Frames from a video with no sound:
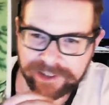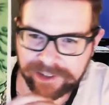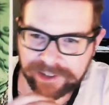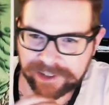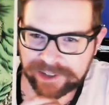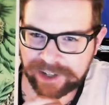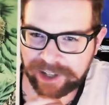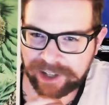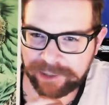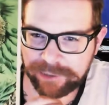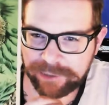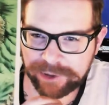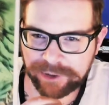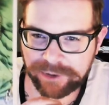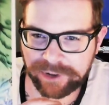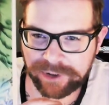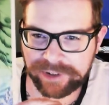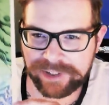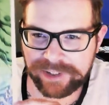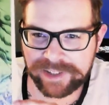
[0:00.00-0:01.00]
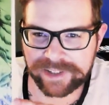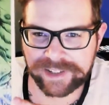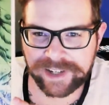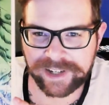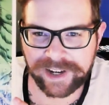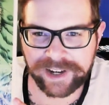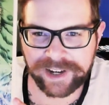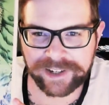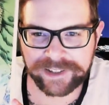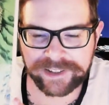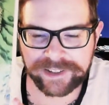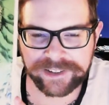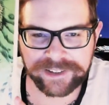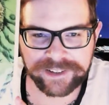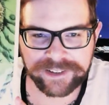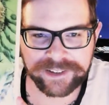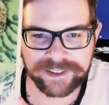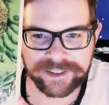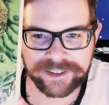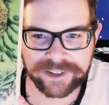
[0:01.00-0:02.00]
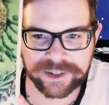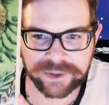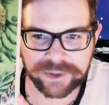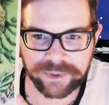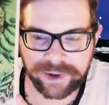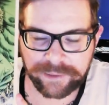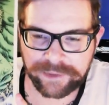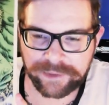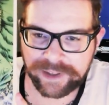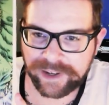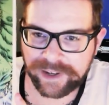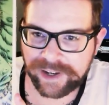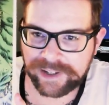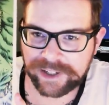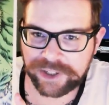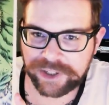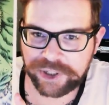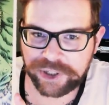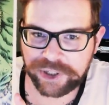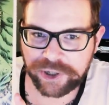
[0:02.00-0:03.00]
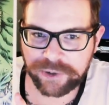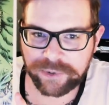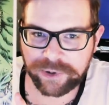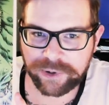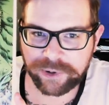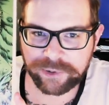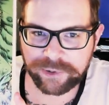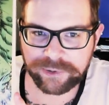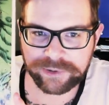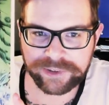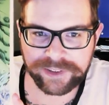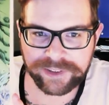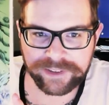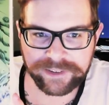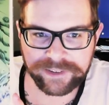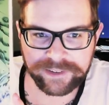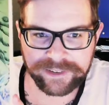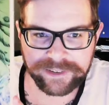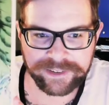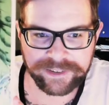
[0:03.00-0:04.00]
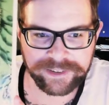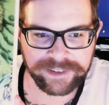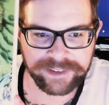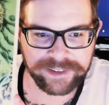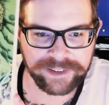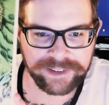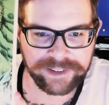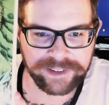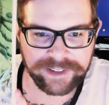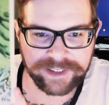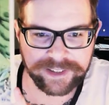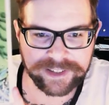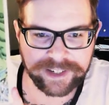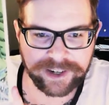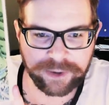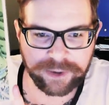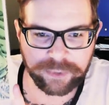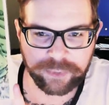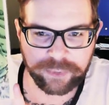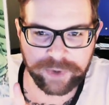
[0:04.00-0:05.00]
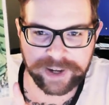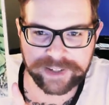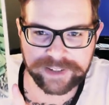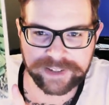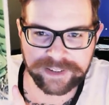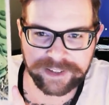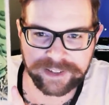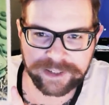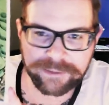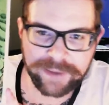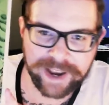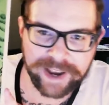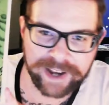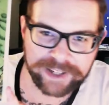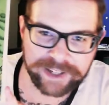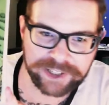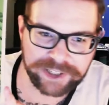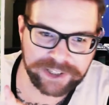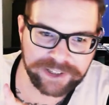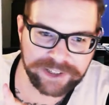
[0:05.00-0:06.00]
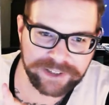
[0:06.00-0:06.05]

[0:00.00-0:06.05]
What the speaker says: Solomon Grundy's got the Swamp Thing in a chokehold. It's like a wrestling match.